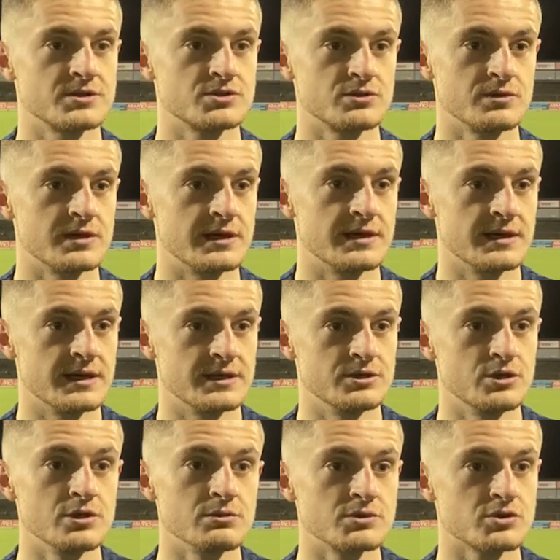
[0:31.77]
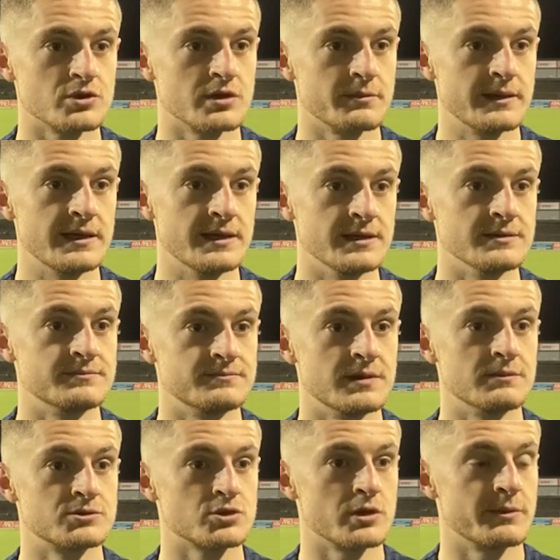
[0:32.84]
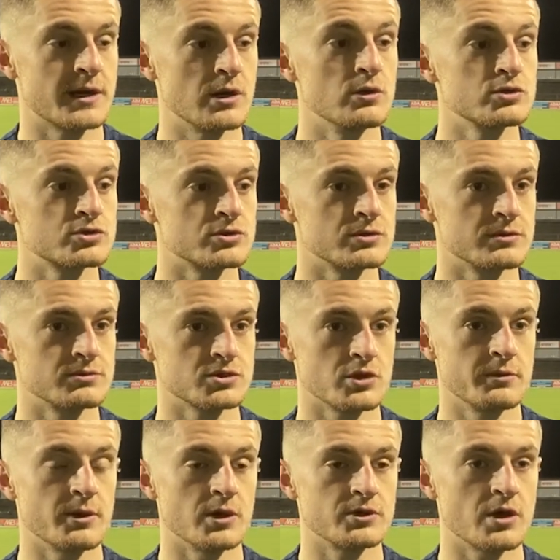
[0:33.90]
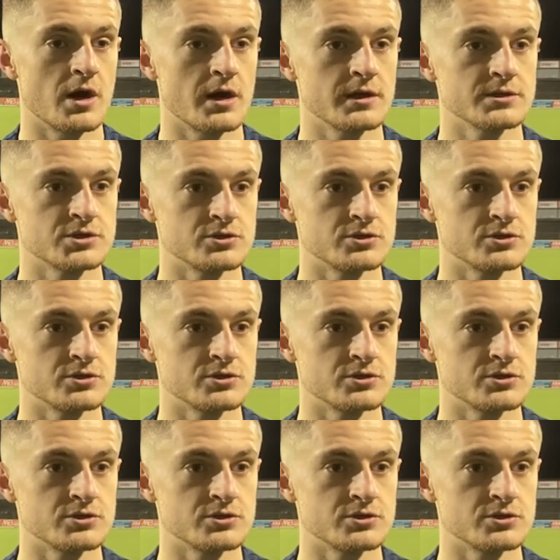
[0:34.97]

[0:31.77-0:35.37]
So I knew it was going to be close, and it was going to be on target.